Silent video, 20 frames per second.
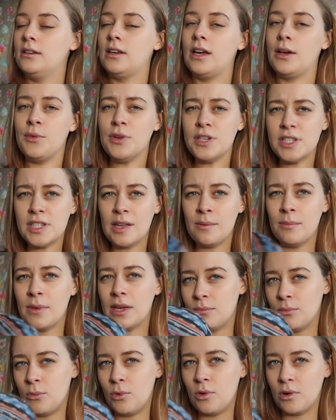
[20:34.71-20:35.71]
I wish they
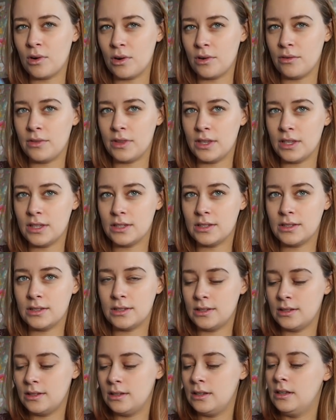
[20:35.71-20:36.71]
made more of
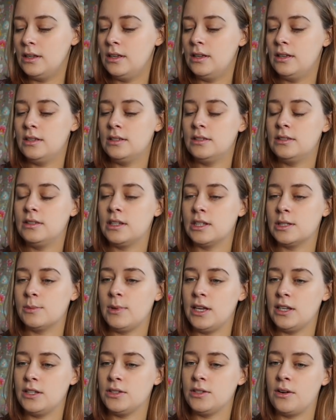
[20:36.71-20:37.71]
this
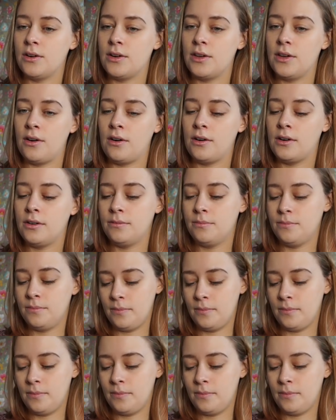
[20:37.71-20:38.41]
6-ply sock yarn.